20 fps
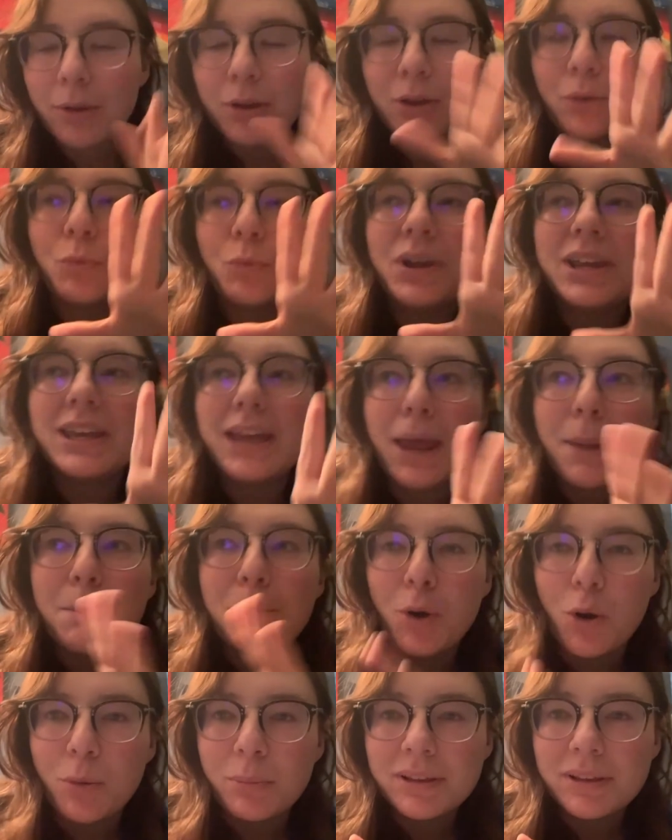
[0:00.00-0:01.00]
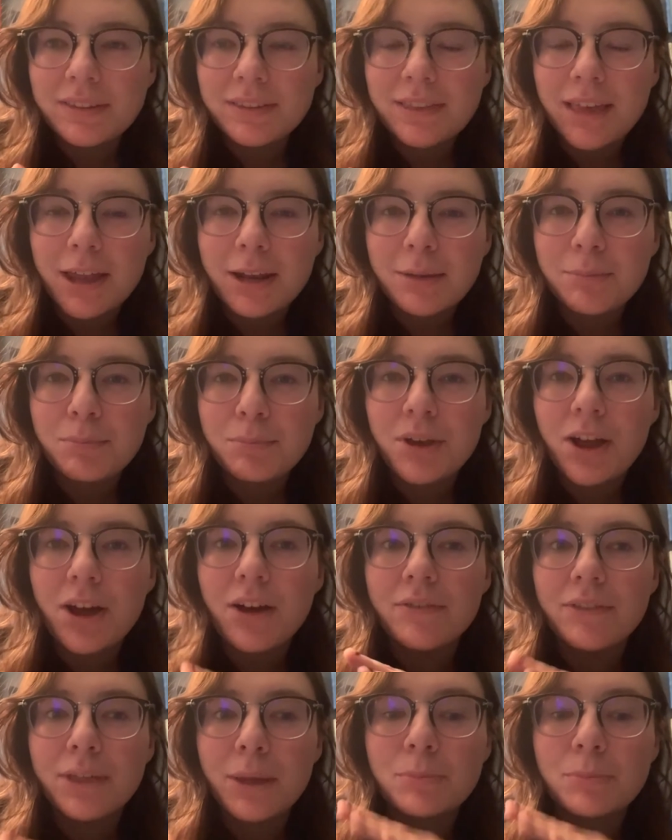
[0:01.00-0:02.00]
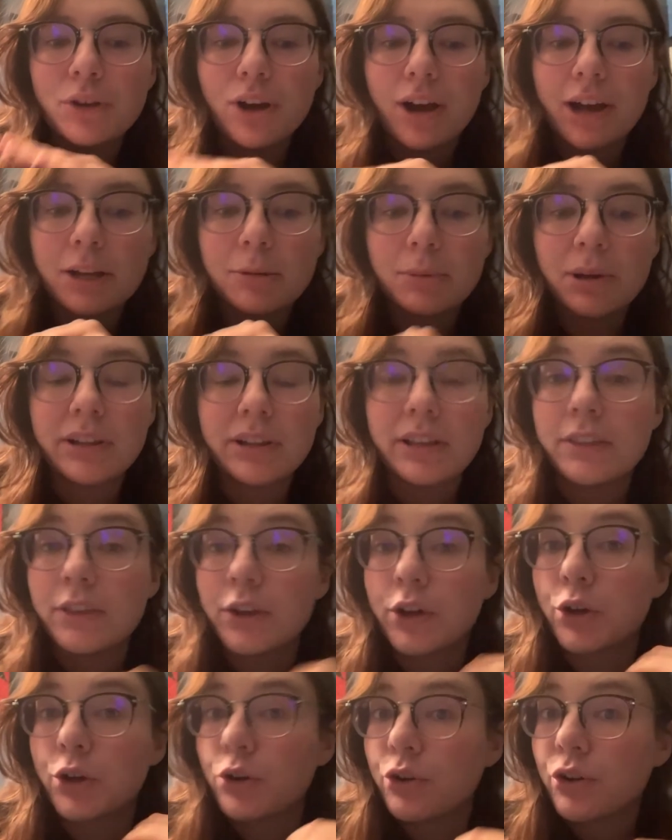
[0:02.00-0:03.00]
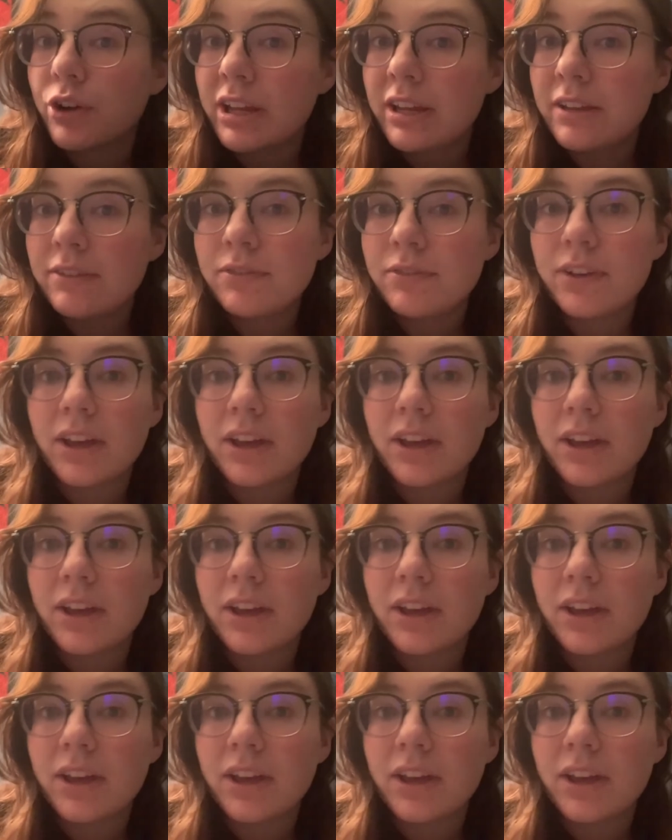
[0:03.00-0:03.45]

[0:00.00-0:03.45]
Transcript: We get moments then of them talking about like their grief